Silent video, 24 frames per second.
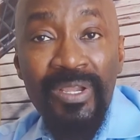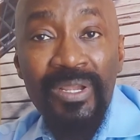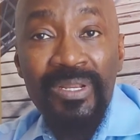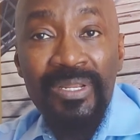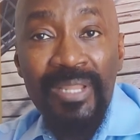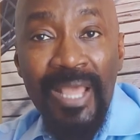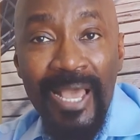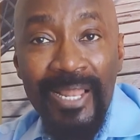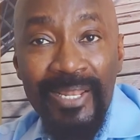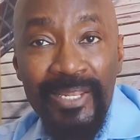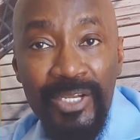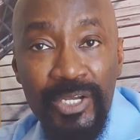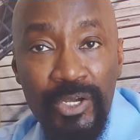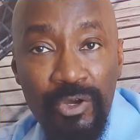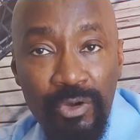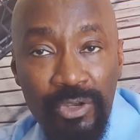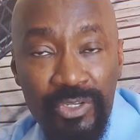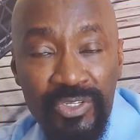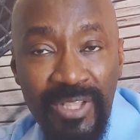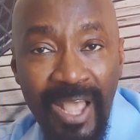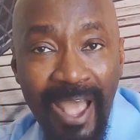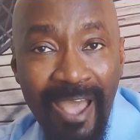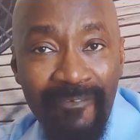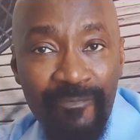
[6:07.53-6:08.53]
Dollar
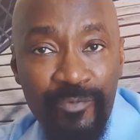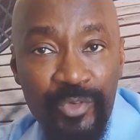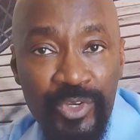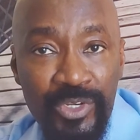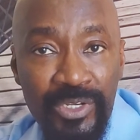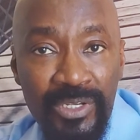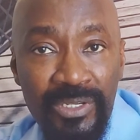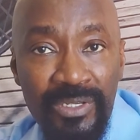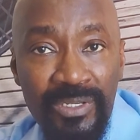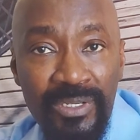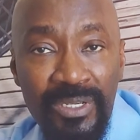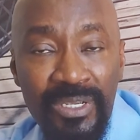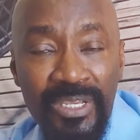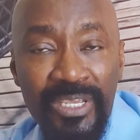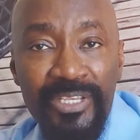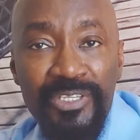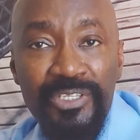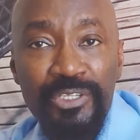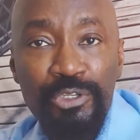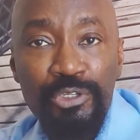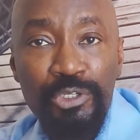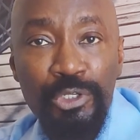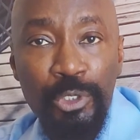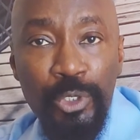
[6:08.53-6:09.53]
cost averaging is
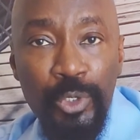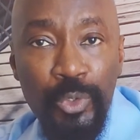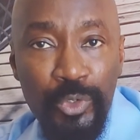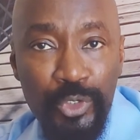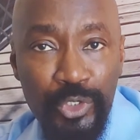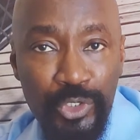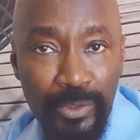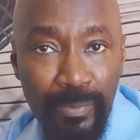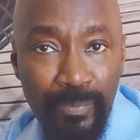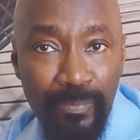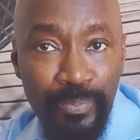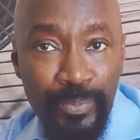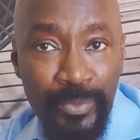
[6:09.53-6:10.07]
the solution.